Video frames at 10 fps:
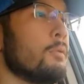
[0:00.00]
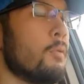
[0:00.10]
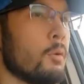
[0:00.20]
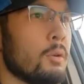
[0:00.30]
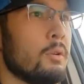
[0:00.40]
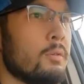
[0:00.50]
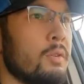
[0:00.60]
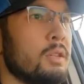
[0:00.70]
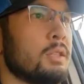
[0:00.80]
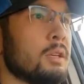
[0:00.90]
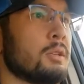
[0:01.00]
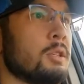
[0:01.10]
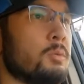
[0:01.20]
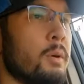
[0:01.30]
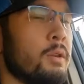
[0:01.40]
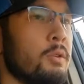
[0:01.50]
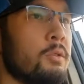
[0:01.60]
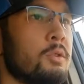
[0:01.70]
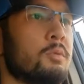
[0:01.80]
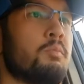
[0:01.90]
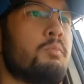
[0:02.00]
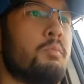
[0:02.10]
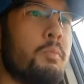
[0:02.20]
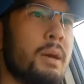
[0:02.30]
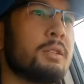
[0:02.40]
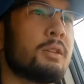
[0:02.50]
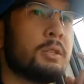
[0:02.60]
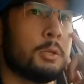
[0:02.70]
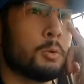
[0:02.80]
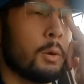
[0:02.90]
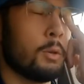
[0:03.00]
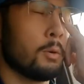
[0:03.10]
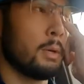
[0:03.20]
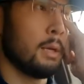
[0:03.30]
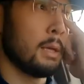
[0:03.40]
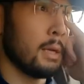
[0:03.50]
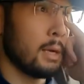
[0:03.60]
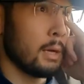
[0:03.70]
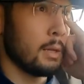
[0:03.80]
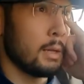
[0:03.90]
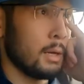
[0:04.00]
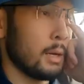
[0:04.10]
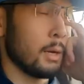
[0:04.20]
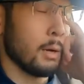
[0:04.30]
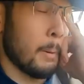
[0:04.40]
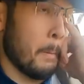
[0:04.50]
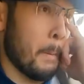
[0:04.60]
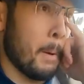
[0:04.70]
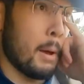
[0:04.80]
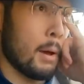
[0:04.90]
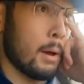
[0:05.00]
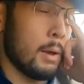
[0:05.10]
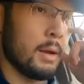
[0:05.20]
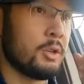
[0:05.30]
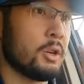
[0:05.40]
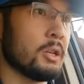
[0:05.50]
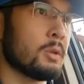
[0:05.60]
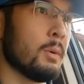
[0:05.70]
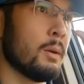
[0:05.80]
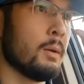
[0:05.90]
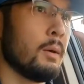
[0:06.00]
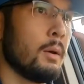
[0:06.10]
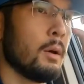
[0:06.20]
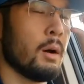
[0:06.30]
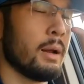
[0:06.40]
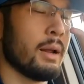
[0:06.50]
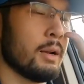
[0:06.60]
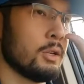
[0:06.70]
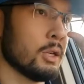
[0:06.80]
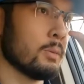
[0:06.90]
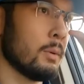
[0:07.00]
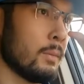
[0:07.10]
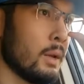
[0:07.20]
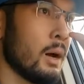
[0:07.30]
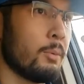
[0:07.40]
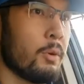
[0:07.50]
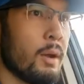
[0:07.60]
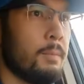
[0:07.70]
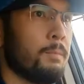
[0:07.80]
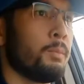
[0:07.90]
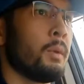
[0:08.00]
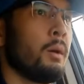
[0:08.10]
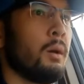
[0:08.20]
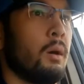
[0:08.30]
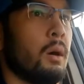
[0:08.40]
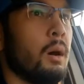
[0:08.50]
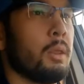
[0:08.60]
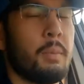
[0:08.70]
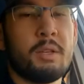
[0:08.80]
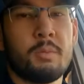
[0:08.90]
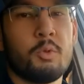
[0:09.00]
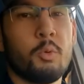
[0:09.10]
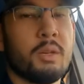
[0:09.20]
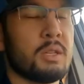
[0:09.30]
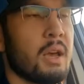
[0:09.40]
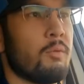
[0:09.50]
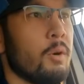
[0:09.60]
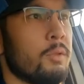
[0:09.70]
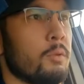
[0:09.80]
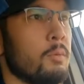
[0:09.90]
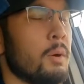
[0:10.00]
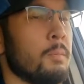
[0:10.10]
4-liter V6 has been used basically since 2013. They did an adjustment, not an adjustment, an upgrade. They made some tweaks halfway through,